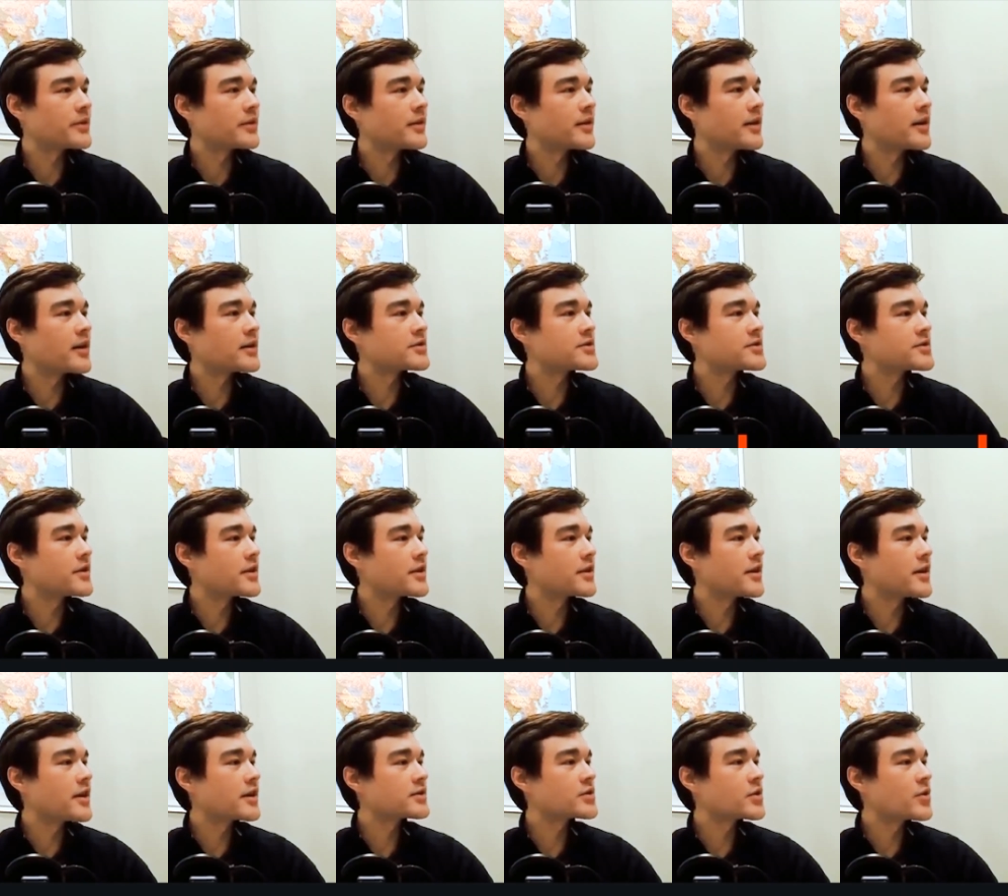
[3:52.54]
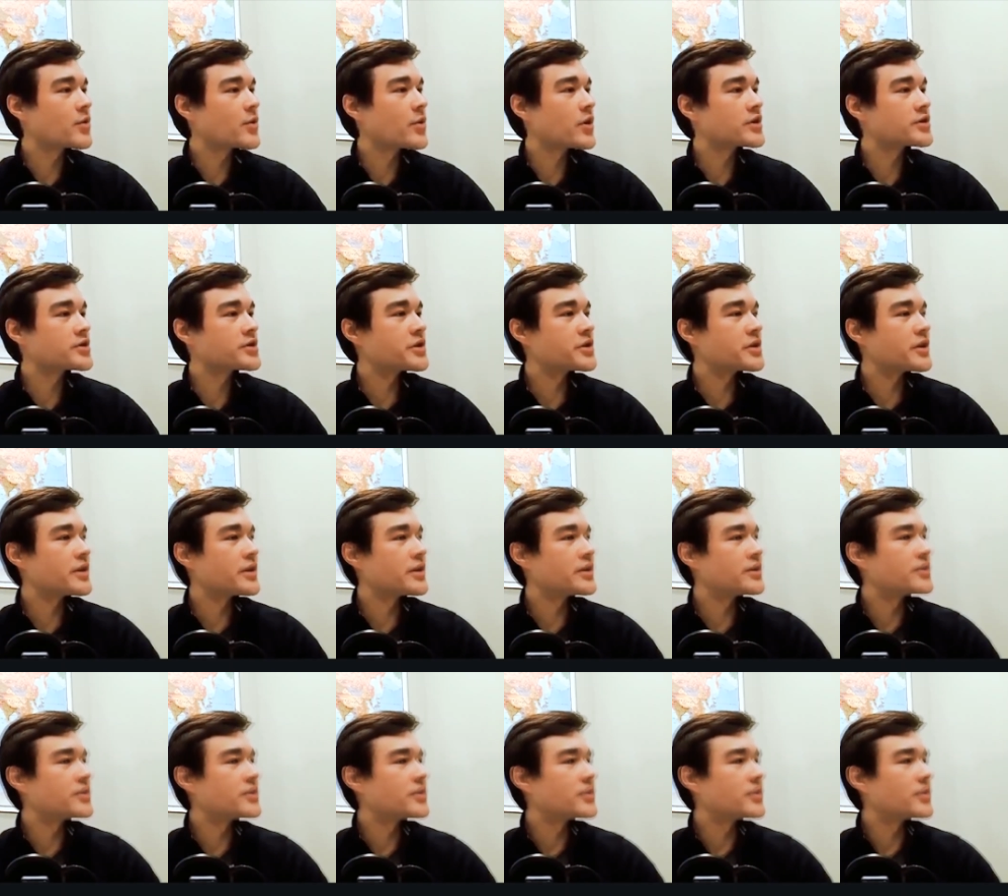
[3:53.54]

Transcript: yeah, so the next question is,